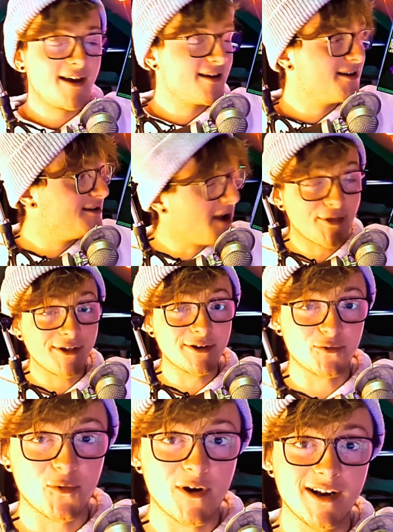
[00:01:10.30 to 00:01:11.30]
nothing's
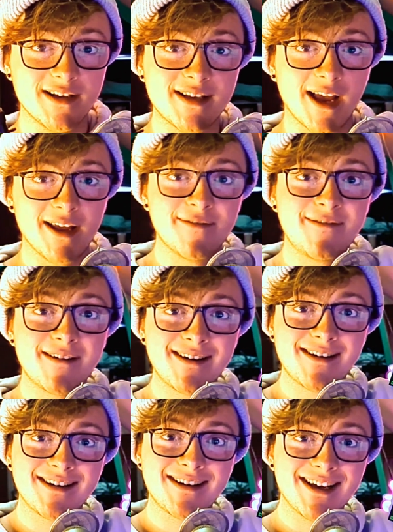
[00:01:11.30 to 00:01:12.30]
really safe,
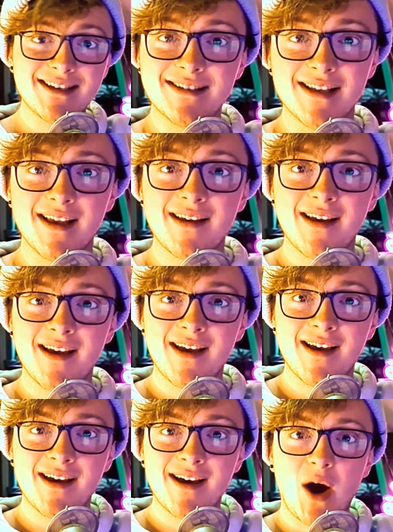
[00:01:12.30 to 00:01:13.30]
is it?
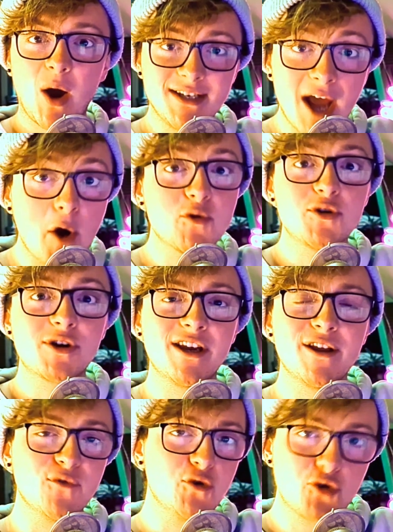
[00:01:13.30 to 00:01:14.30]
I doubt you could
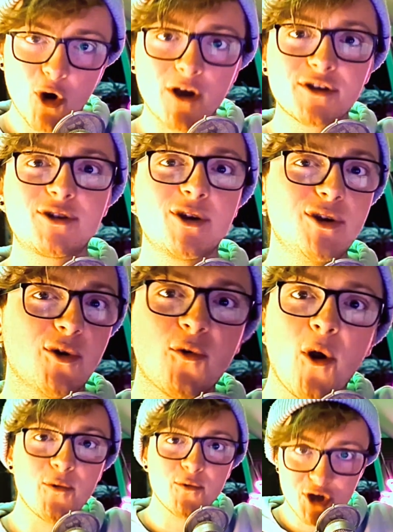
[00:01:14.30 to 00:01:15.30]
even trust your
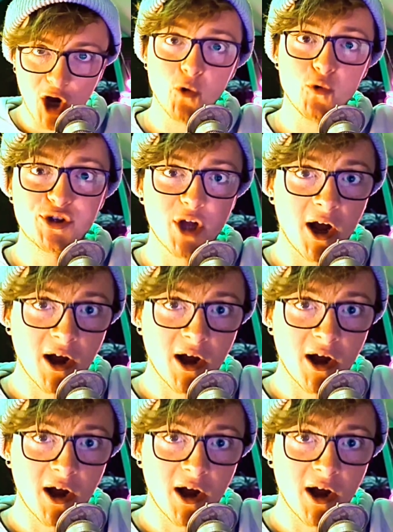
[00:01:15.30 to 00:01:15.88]
own toaster.